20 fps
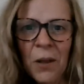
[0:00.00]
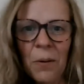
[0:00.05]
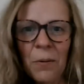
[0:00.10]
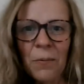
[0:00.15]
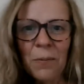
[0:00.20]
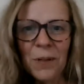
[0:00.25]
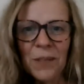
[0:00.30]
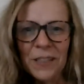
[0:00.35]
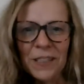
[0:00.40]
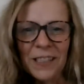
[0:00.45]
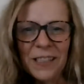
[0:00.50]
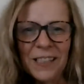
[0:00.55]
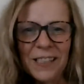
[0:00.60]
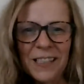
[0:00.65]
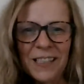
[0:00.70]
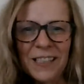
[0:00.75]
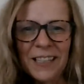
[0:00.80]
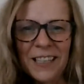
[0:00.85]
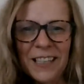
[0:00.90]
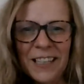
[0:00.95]

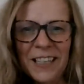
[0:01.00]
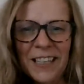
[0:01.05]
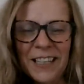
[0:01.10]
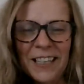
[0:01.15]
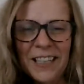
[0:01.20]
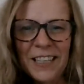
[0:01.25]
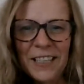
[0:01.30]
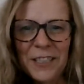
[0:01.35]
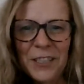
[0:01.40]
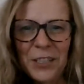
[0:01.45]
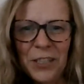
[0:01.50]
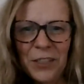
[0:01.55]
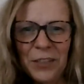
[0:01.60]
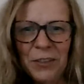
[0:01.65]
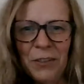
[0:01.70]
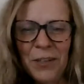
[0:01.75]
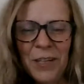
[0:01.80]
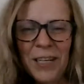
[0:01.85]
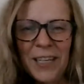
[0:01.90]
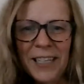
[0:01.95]
was
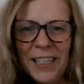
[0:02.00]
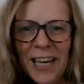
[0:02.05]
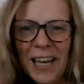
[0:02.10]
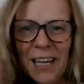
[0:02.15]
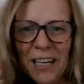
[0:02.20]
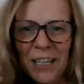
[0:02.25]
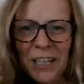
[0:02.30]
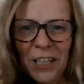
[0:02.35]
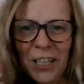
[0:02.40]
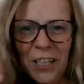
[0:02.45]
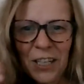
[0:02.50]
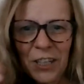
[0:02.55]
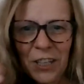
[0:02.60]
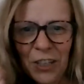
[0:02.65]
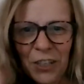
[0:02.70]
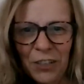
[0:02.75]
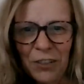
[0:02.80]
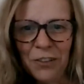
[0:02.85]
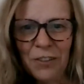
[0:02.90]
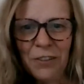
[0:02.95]
to get
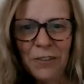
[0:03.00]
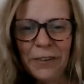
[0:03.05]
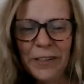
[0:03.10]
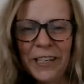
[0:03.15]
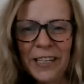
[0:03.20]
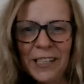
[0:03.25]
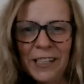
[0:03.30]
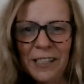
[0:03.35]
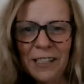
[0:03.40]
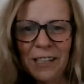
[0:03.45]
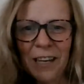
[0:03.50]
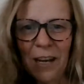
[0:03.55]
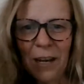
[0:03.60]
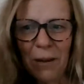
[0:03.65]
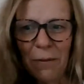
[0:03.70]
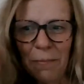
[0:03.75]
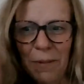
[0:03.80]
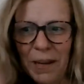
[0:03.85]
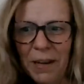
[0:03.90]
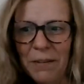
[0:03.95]
curious
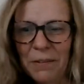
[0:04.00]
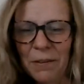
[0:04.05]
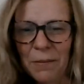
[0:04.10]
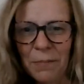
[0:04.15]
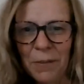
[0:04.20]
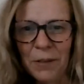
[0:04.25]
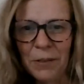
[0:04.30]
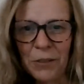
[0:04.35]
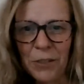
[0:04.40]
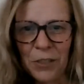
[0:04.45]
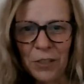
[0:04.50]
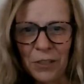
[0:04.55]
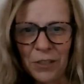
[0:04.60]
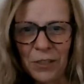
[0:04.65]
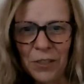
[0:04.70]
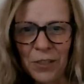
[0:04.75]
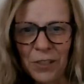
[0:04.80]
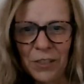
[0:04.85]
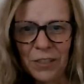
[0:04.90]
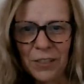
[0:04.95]
about
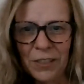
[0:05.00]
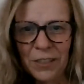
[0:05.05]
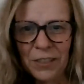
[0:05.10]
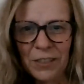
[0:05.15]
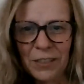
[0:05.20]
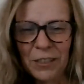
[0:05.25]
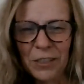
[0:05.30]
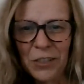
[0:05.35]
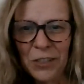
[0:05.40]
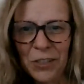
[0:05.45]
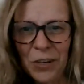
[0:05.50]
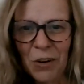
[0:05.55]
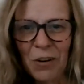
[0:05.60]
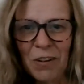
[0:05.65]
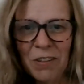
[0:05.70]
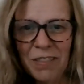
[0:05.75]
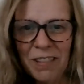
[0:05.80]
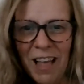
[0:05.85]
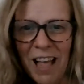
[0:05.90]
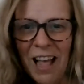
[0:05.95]
emotions.
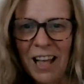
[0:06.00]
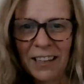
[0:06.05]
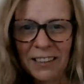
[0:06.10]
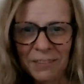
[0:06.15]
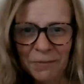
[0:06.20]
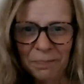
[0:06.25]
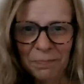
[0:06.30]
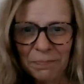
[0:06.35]
Start there.